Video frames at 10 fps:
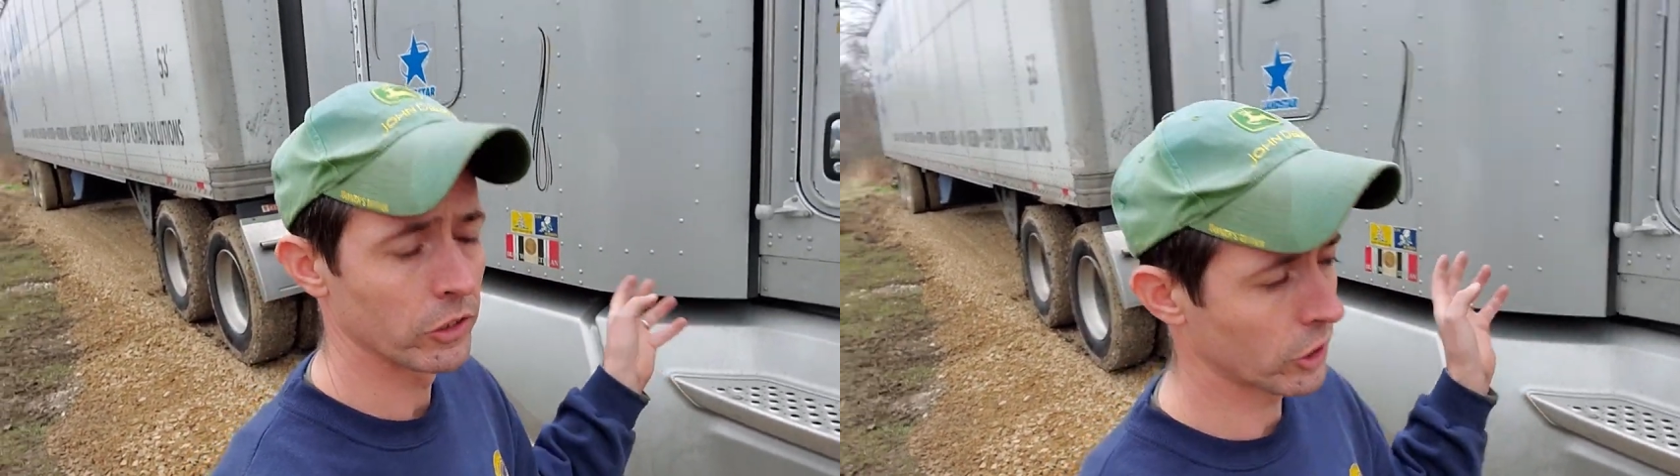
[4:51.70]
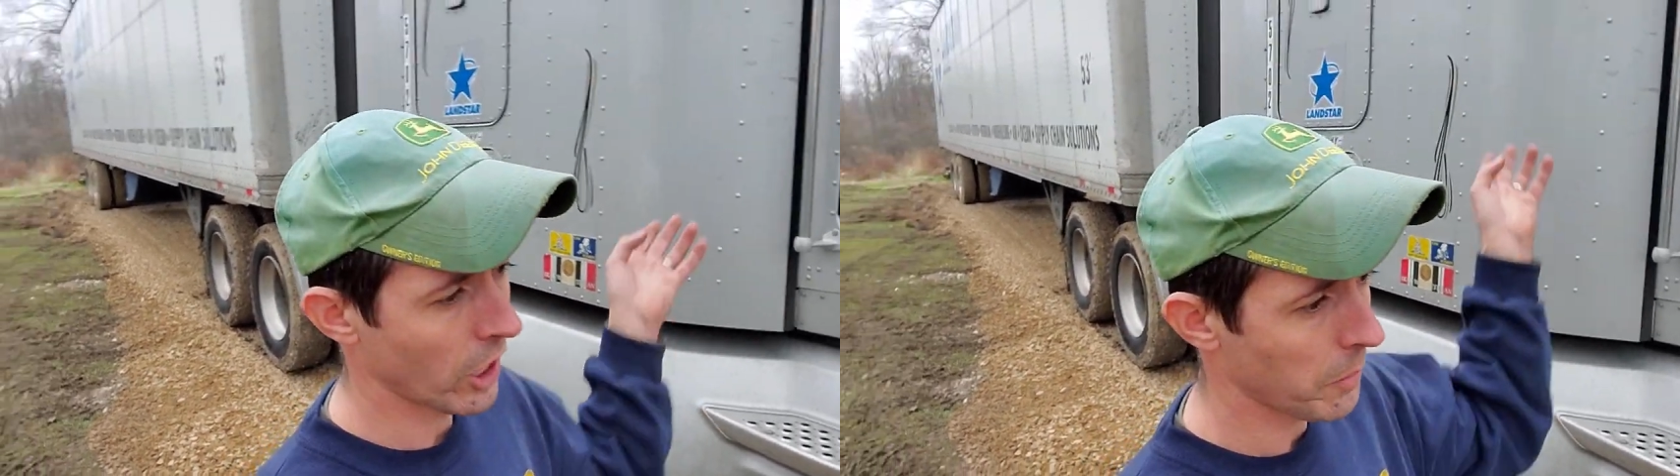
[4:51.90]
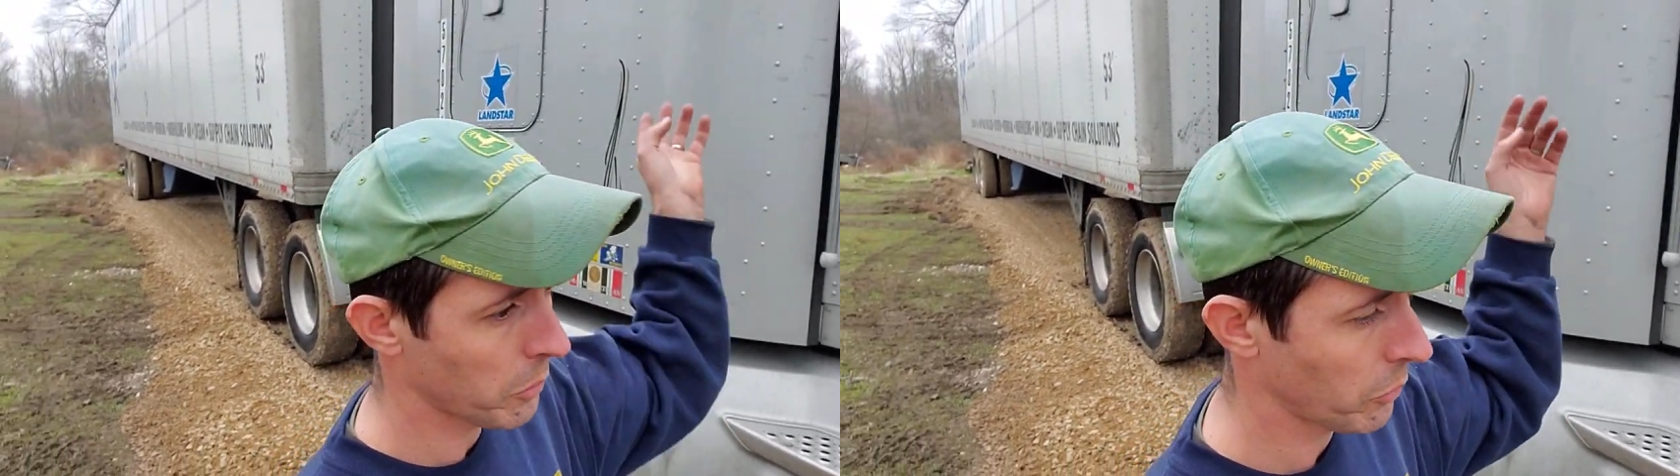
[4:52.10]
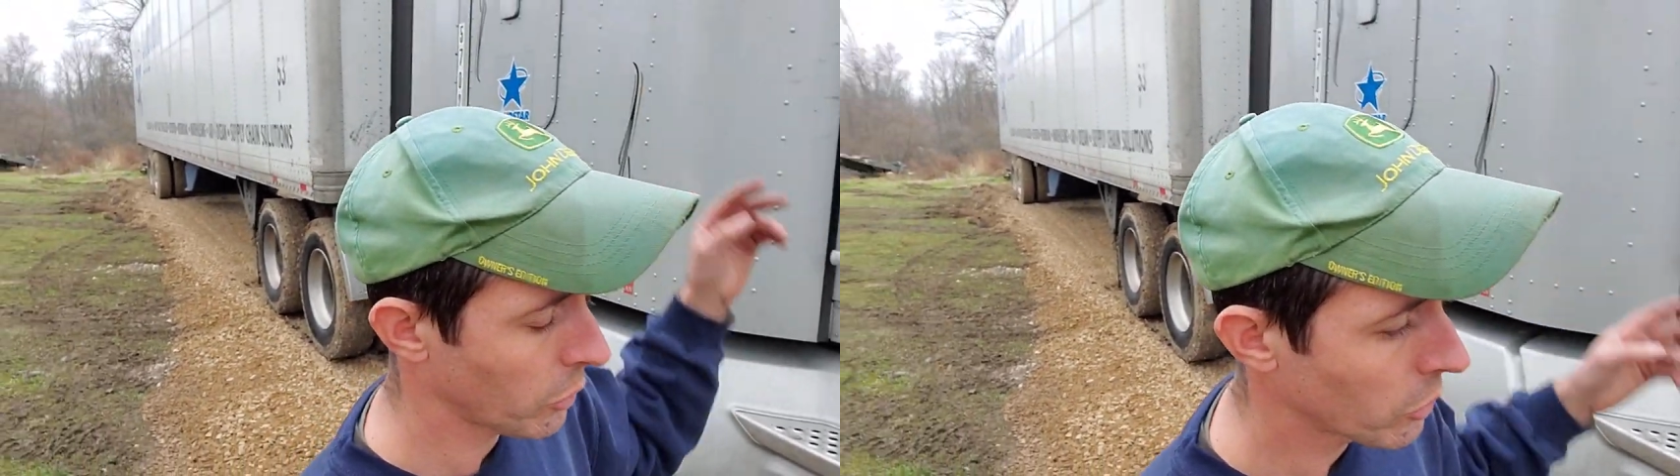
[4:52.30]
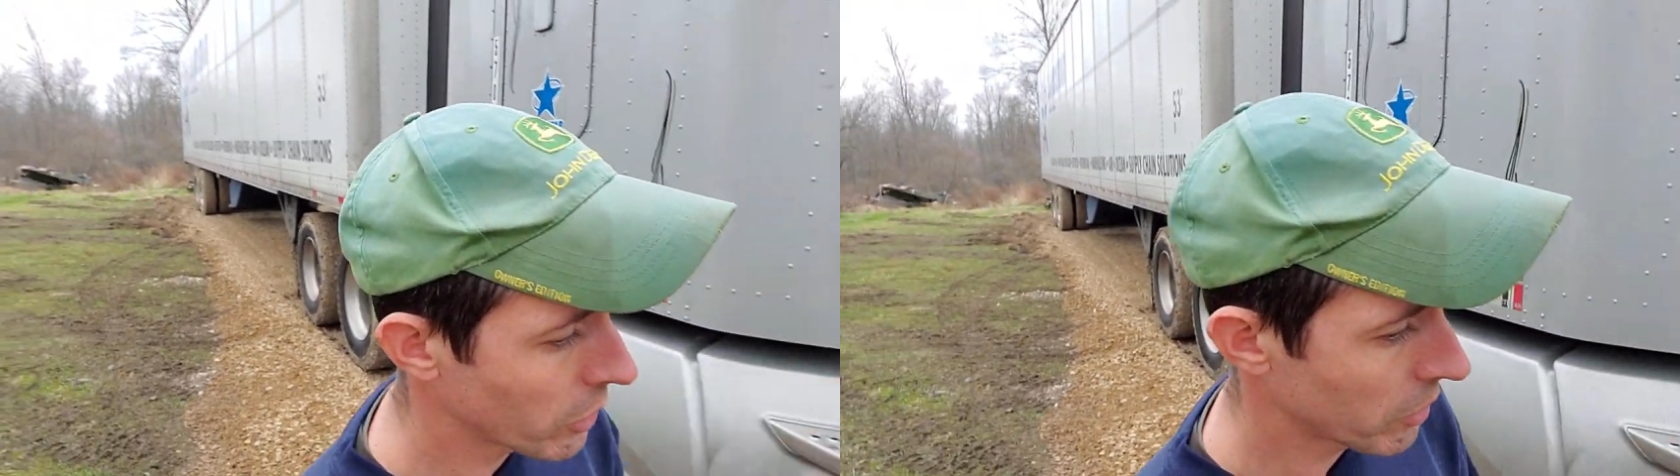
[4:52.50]
the shop's
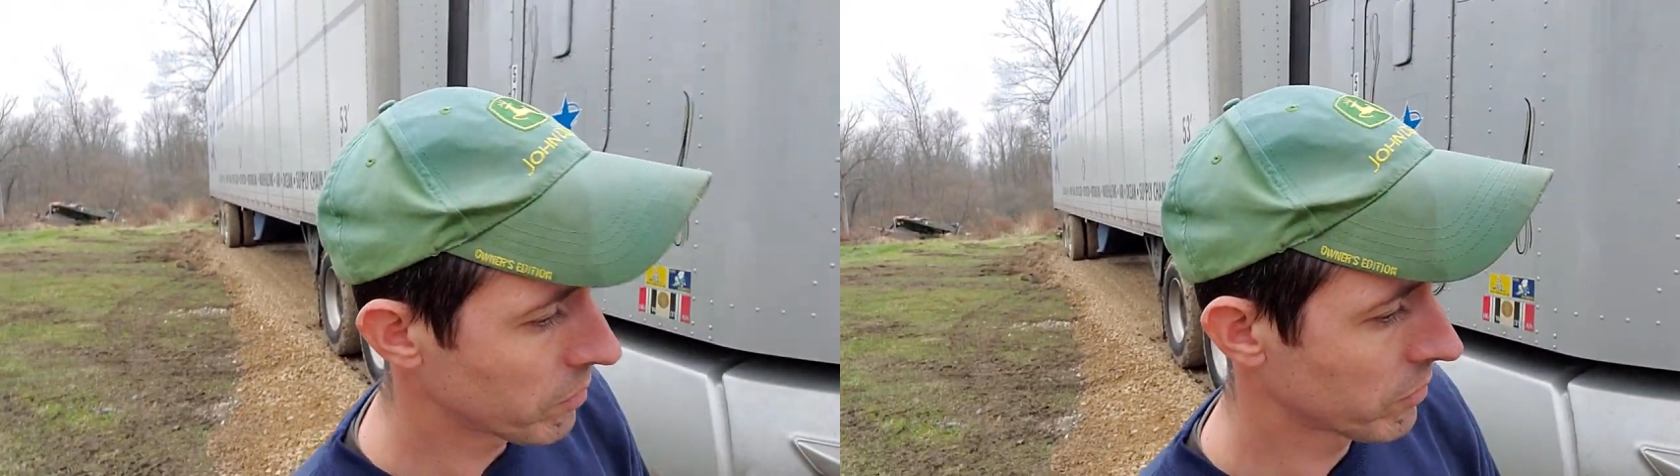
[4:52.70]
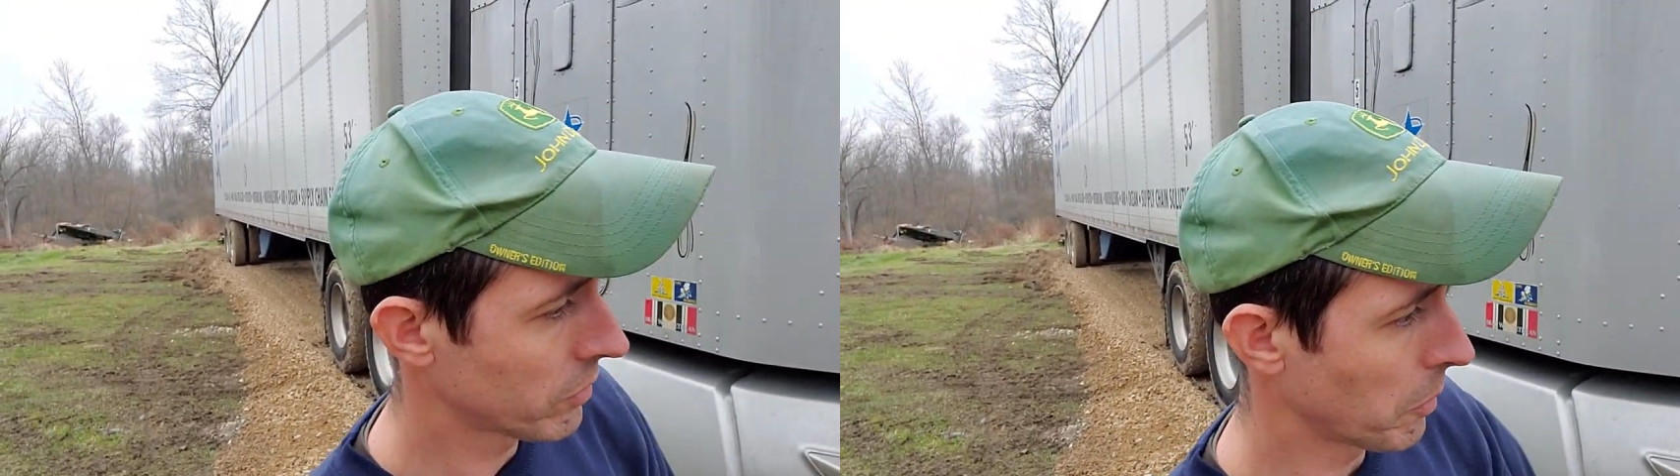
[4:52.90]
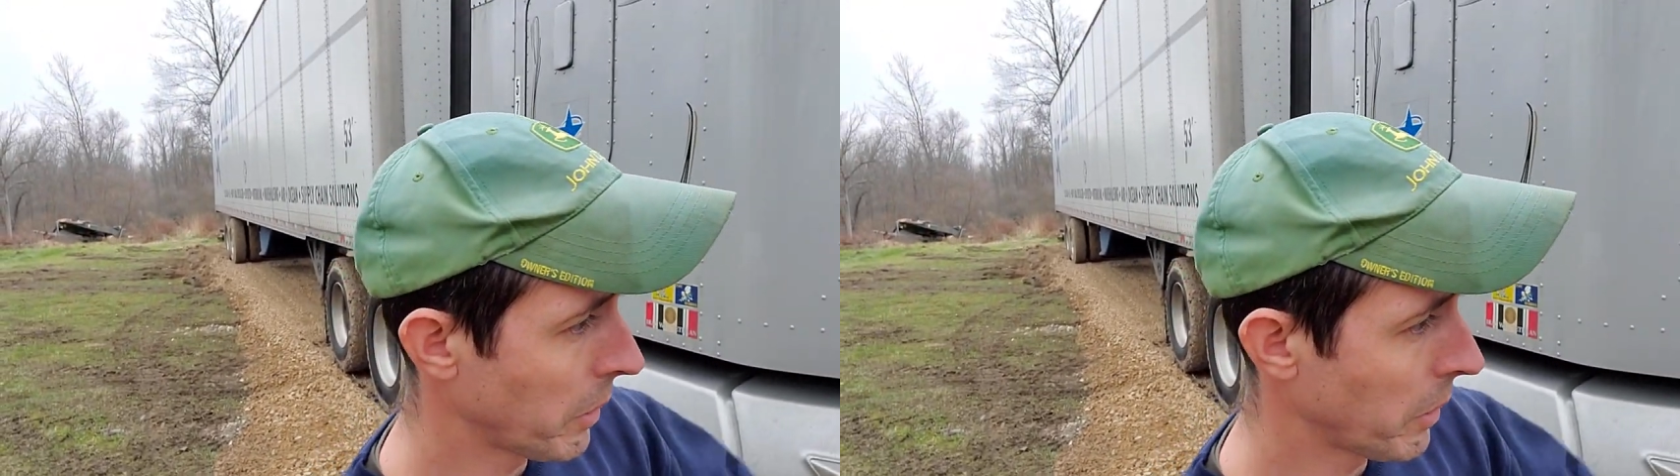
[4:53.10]
full of, the